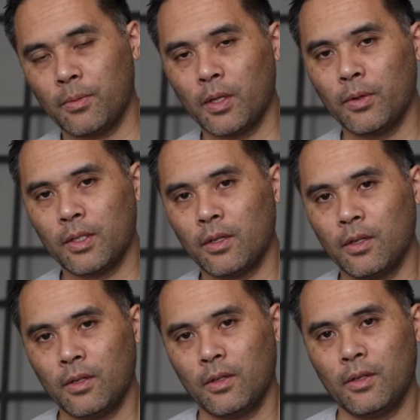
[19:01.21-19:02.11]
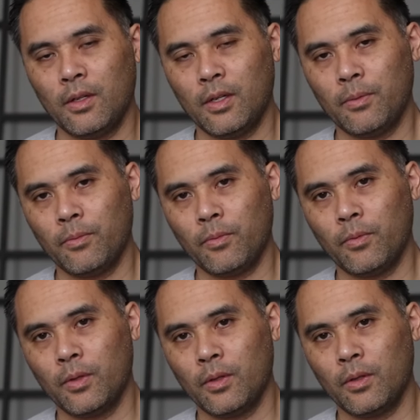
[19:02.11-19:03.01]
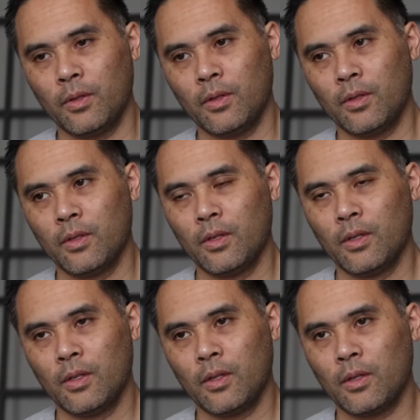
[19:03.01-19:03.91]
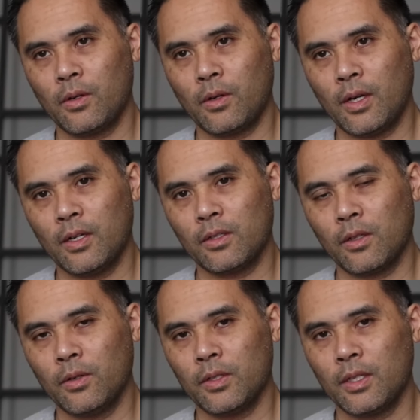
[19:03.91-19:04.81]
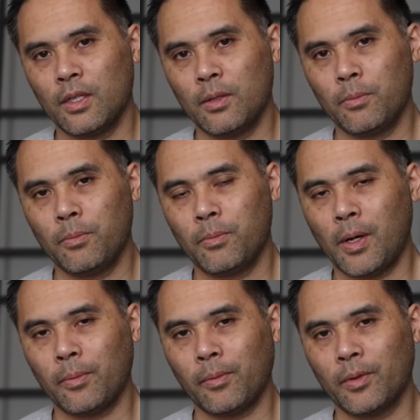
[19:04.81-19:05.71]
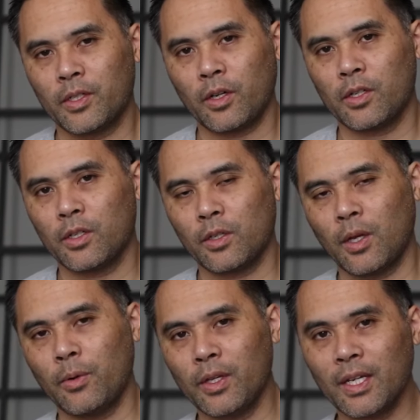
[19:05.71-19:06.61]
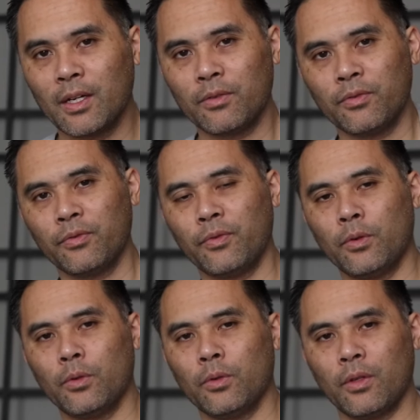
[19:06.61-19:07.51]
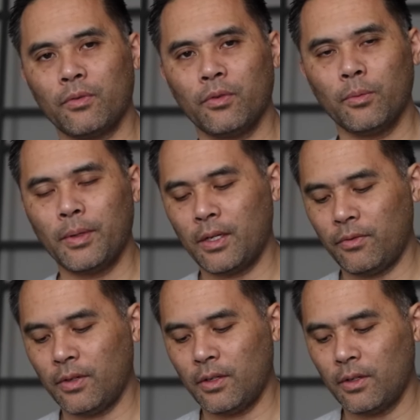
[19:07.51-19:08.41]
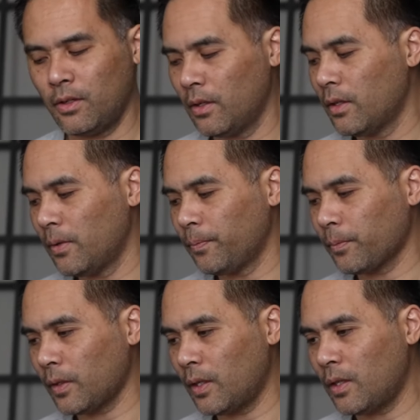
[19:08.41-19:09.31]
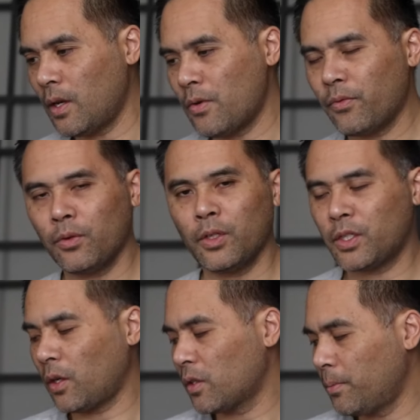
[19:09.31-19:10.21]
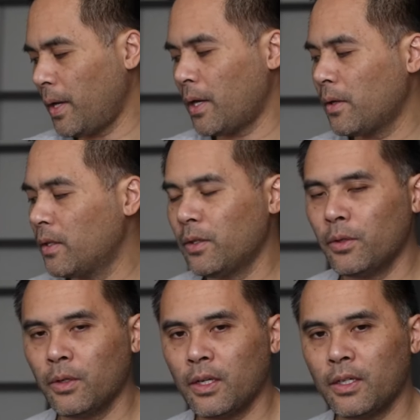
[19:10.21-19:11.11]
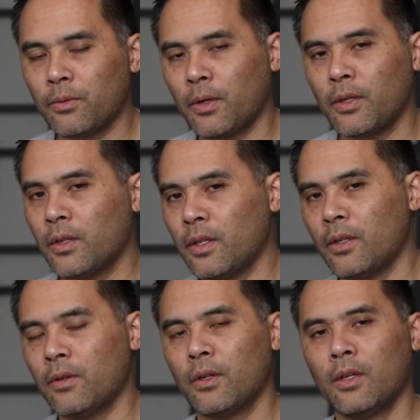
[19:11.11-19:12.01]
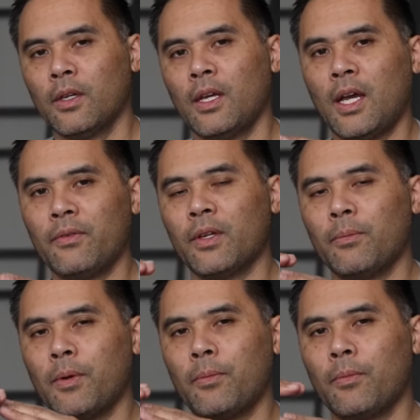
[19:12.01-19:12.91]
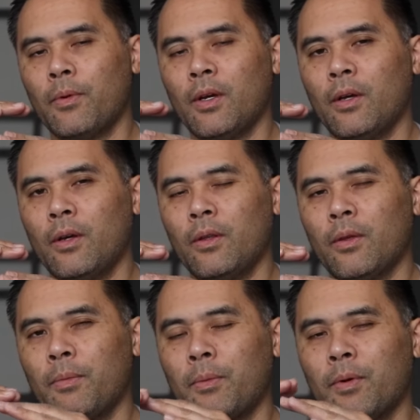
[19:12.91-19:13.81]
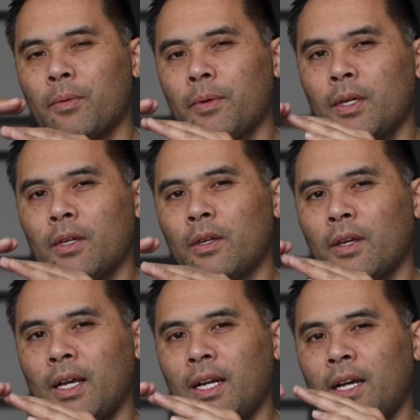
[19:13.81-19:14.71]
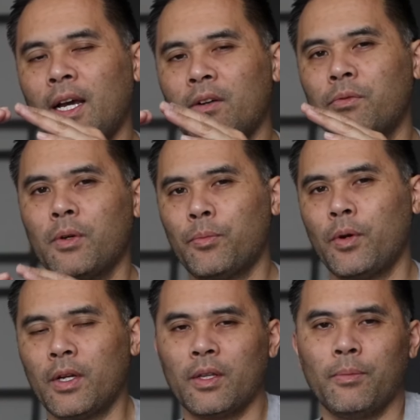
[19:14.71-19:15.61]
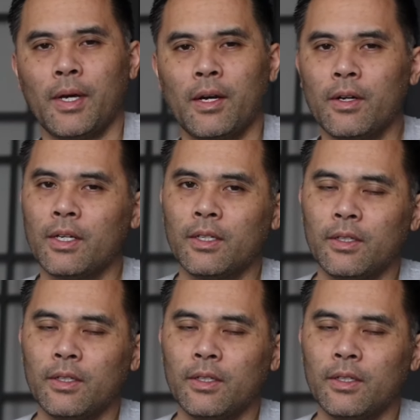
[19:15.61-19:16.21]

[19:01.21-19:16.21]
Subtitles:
them all the way to when they're at its lowest, and then pop them on the charger, so that way you get the full benefit and fully charged battery to utilize, rather than having the memory be at a halfway point on the battery.